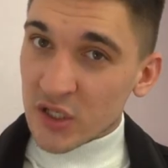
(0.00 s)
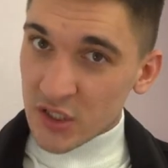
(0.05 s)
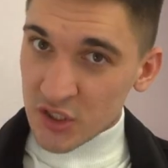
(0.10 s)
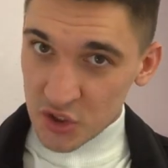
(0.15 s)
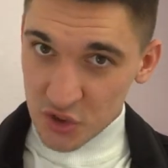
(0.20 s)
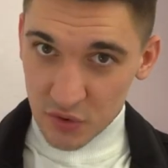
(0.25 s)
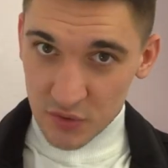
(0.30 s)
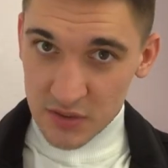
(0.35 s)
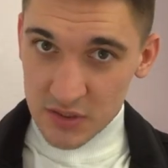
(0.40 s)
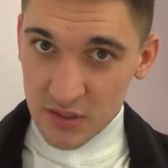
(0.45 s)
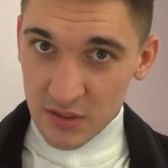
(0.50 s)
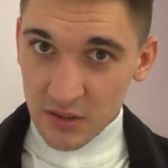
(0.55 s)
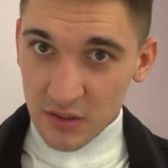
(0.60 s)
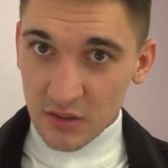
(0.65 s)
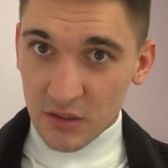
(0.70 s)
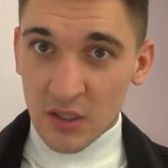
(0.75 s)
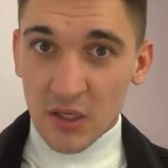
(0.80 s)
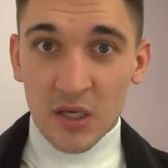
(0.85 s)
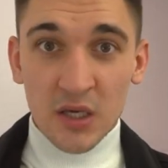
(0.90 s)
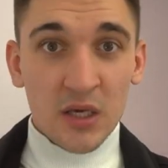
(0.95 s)

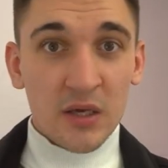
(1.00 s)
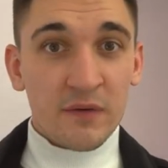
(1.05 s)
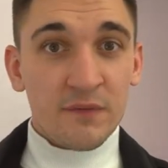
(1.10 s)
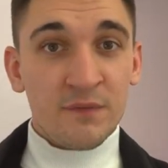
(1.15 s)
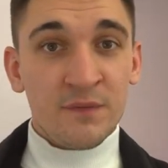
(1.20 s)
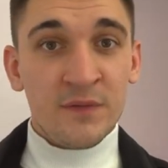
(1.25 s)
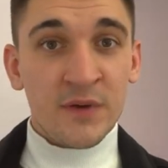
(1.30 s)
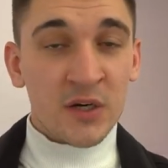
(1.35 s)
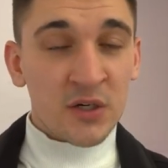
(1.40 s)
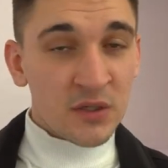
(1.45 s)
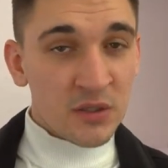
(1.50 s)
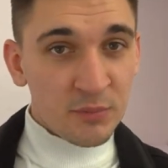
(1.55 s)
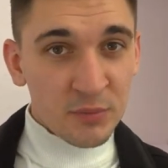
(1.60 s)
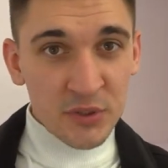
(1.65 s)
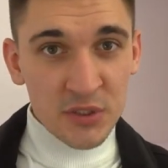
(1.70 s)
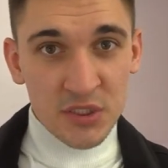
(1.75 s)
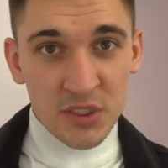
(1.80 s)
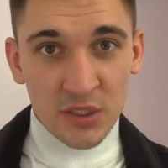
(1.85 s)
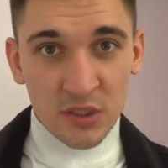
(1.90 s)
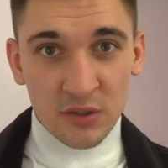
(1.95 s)
interesting, very
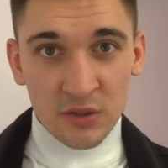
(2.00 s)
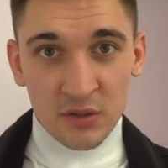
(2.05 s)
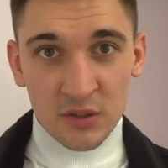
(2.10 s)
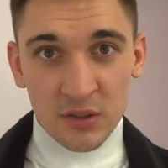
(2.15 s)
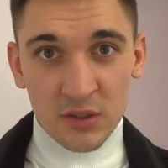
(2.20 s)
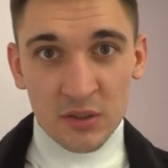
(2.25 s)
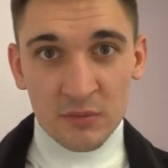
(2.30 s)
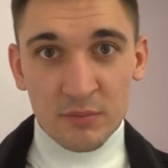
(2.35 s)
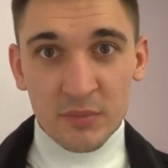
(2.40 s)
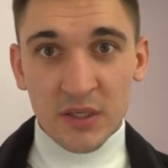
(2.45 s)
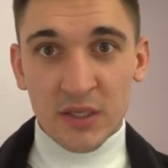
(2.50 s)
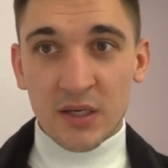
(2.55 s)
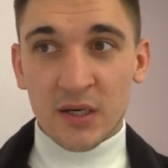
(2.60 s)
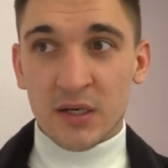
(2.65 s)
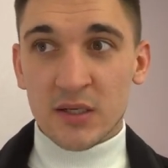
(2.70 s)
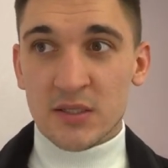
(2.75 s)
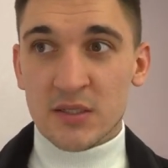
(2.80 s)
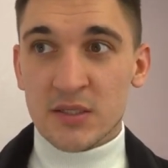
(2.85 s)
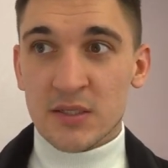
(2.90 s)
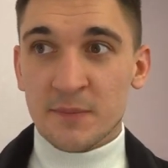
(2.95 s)
particular,
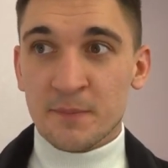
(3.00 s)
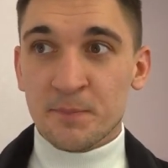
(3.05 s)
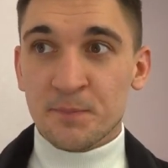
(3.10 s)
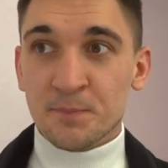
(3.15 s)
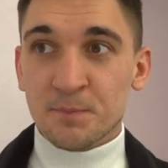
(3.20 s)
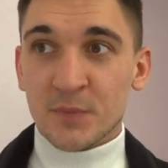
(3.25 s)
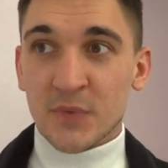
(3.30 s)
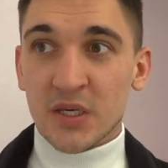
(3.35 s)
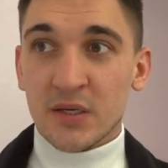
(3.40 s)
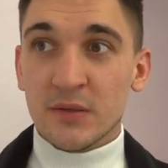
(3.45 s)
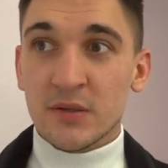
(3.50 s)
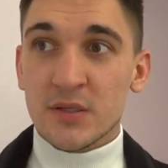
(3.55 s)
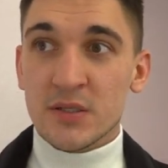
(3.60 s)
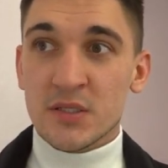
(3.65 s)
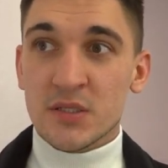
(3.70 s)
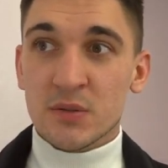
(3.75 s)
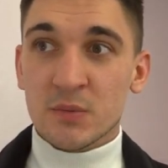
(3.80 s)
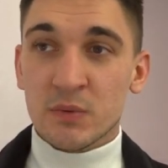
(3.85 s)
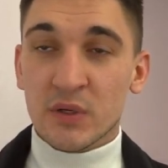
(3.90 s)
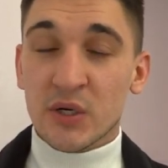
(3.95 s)
because in
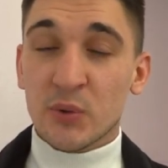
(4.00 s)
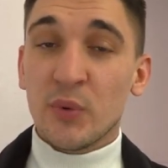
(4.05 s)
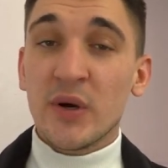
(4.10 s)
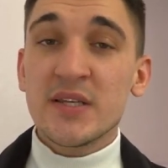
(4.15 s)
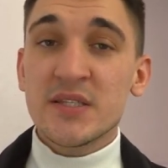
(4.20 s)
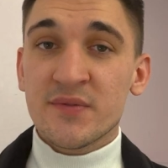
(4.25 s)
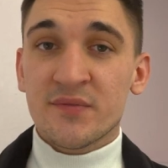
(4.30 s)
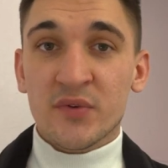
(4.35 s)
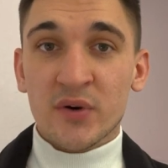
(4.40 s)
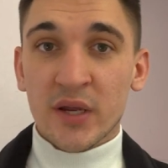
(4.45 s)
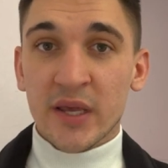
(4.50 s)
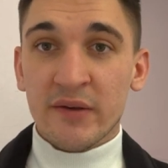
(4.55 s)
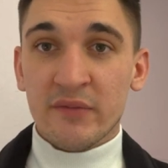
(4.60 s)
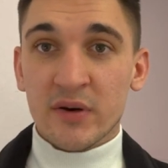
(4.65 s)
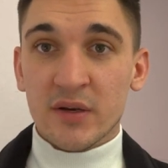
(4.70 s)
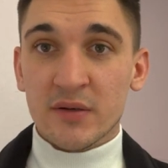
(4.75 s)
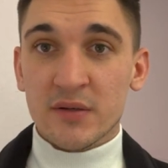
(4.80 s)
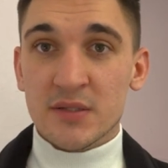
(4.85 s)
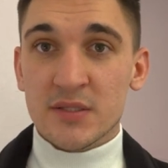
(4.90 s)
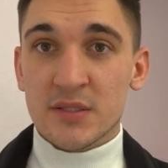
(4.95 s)
this request for
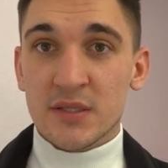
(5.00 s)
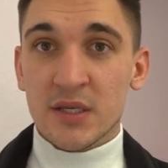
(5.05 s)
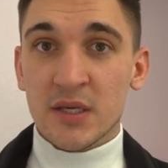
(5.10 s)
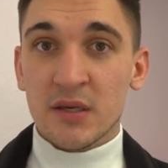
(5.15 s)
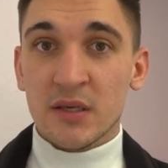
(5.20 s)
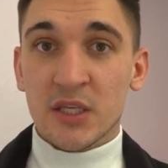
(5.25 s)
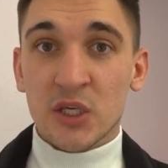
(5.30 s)
evidence, the